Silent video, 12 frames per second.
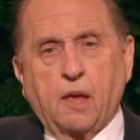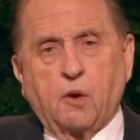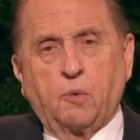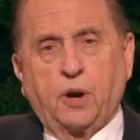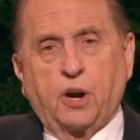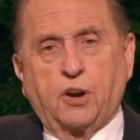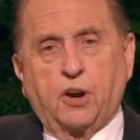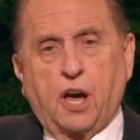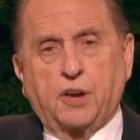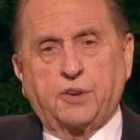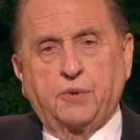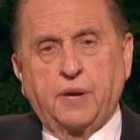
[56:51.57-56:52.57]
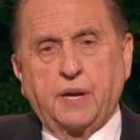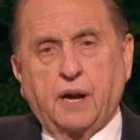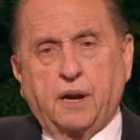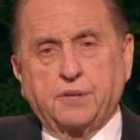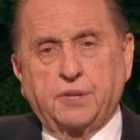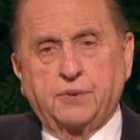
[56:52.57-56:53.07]
"We are not doing
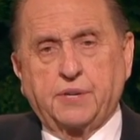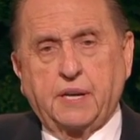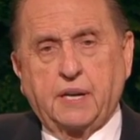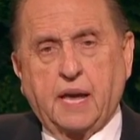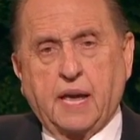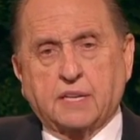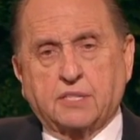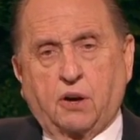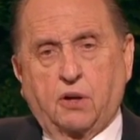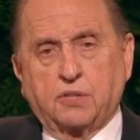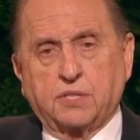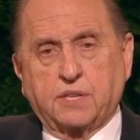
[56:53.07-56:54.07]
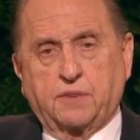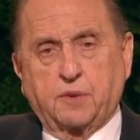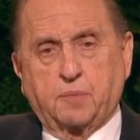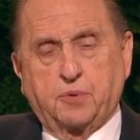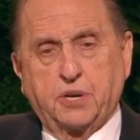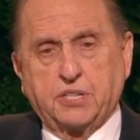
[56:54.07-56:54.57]
our duty as holders of the
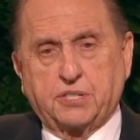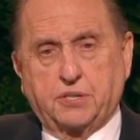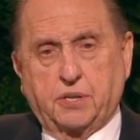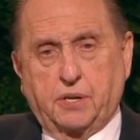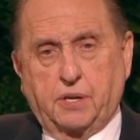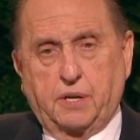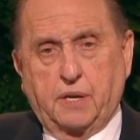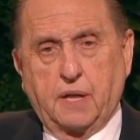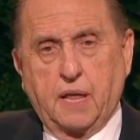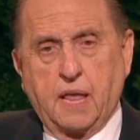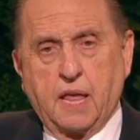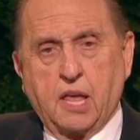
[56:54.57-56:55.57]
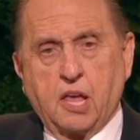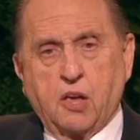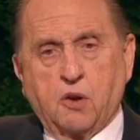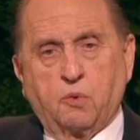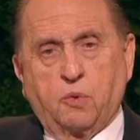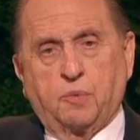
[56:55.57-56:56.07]
priesthood
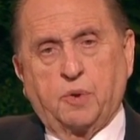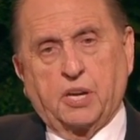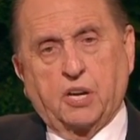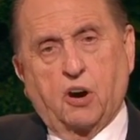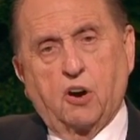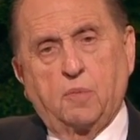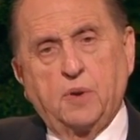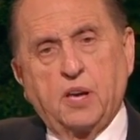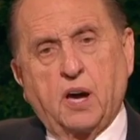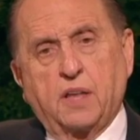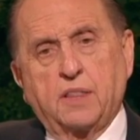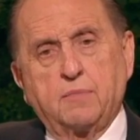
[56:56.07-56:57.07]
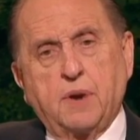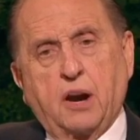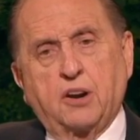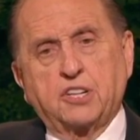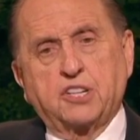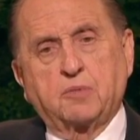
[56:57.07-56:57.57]
when we go beyond the
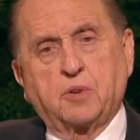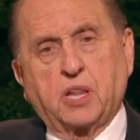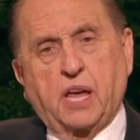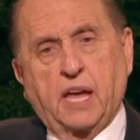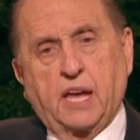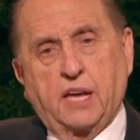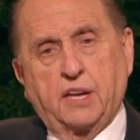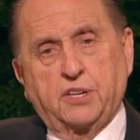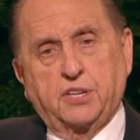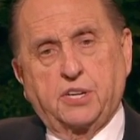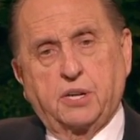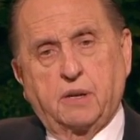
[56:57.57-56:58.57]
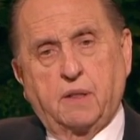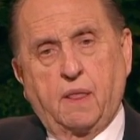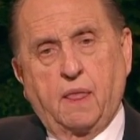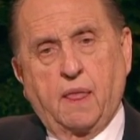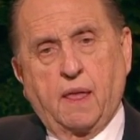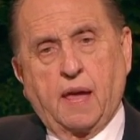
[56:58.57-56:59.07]
marriageable age
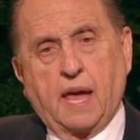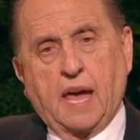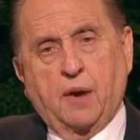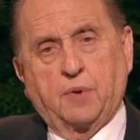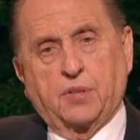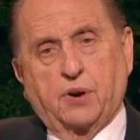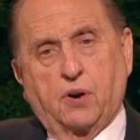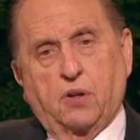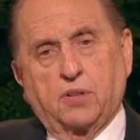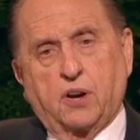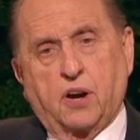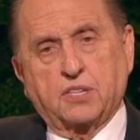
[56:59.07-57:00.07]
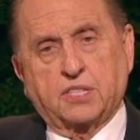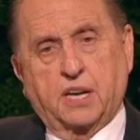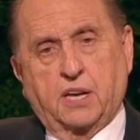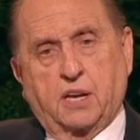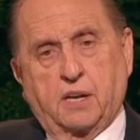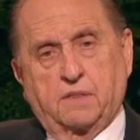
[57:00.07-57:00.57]
and withhold
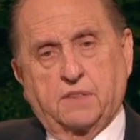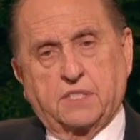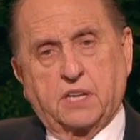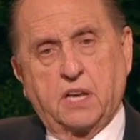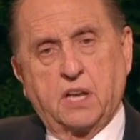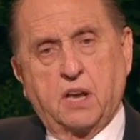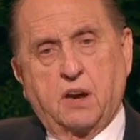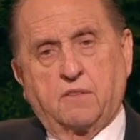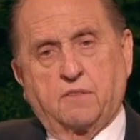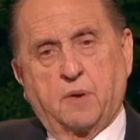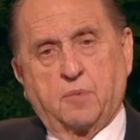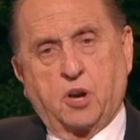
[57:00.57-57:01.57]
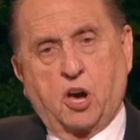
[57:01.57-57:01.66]
ourselves from an